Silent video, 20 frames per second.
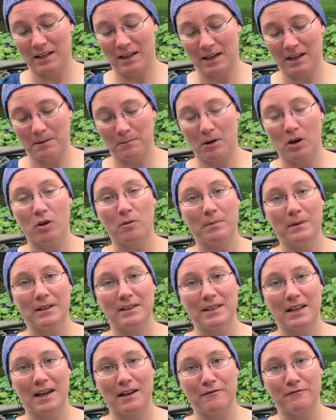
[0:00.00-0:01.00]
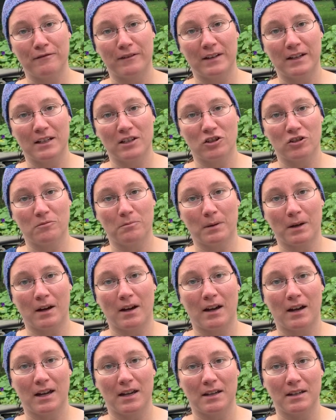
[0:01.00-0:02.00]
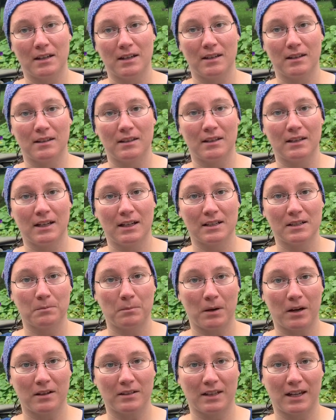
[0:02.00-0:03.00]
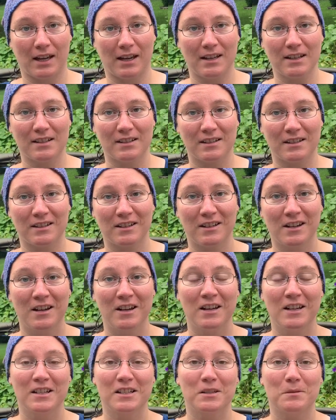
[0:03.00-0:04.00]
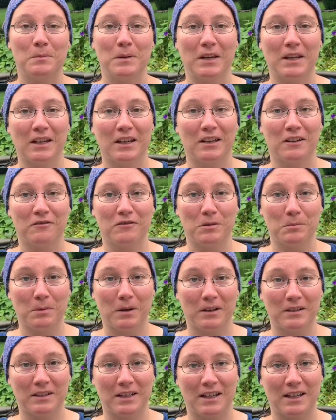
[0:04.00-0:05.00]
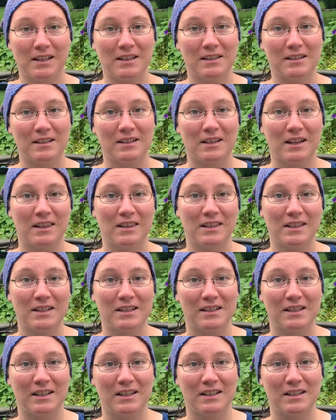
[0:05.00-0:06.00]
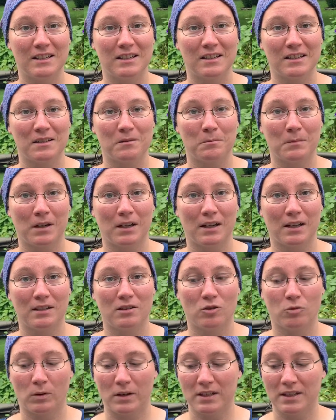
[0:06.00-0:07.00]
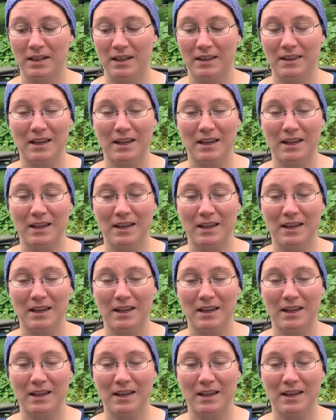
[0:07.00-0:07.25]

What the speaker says: I'm hoping to have finished by the next podcast. Speaking of the podcast, this is my 20th